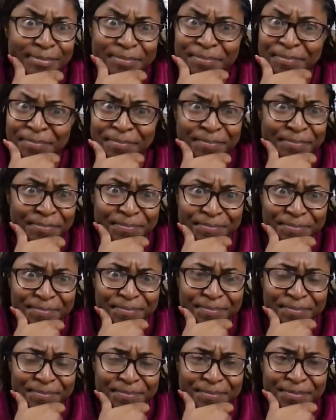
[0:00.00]
And
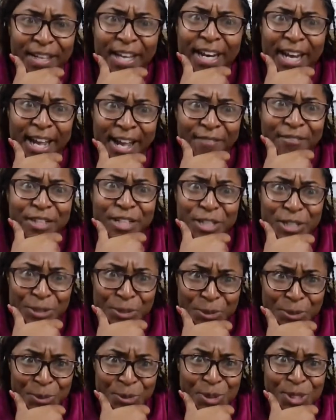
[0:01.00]
I have a
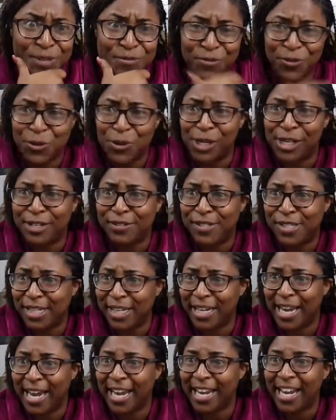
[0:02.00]
doozy for you
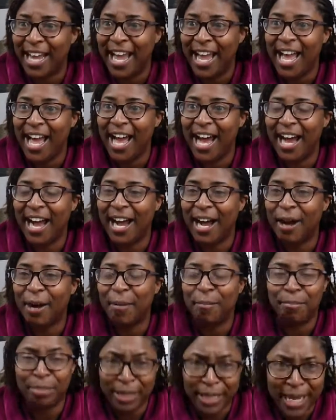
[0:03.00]
tonight.
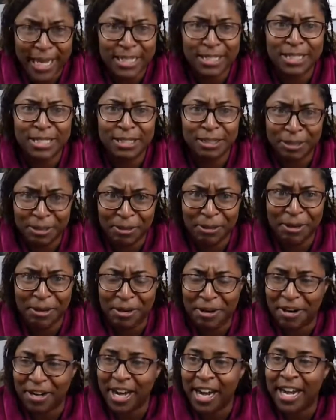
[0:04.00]
Bless your
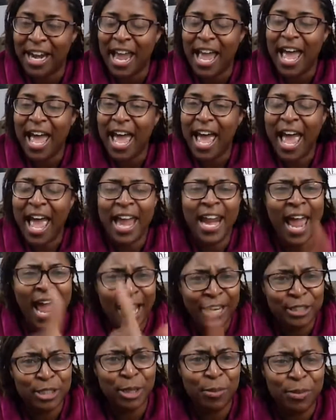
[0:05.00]
heart. And
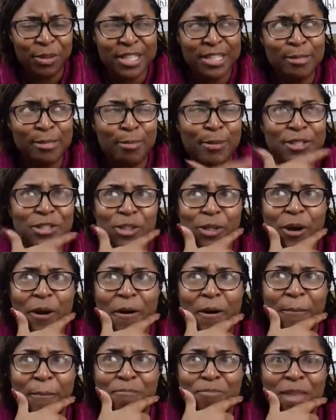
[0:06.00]
actually with this Bless Your
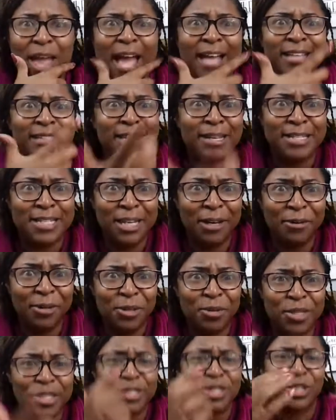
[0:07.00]
Heart, as I tell you
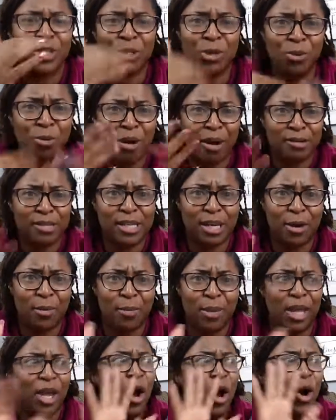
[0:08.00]
this, you all tell
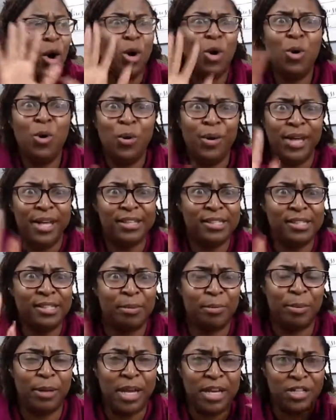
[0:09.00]
me who gets to
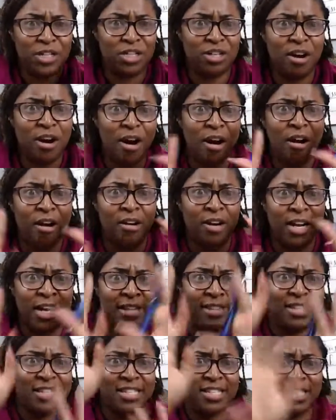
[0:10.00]
bless your heart in
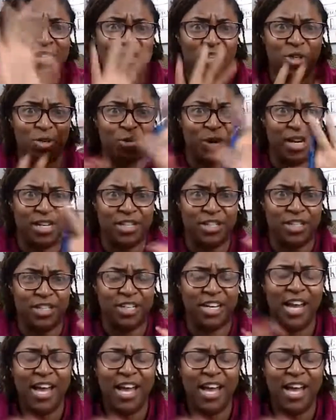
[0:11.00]
this situation.